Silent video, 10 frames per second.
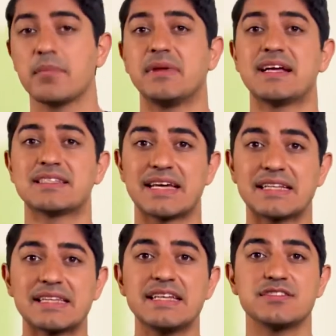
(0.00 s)
because
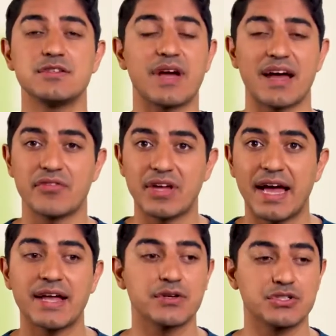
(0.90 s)
at least you have the
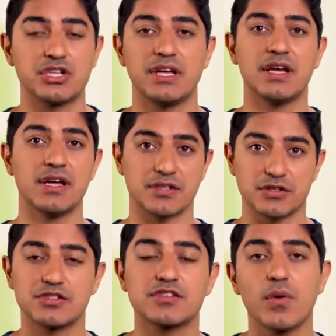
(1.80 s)
energy to
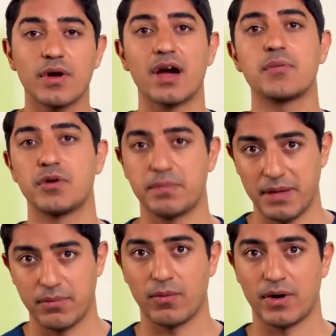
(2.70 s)
soak up what
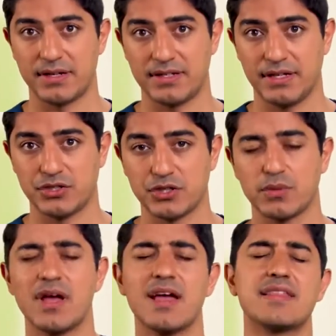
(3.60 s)
people want to teach you.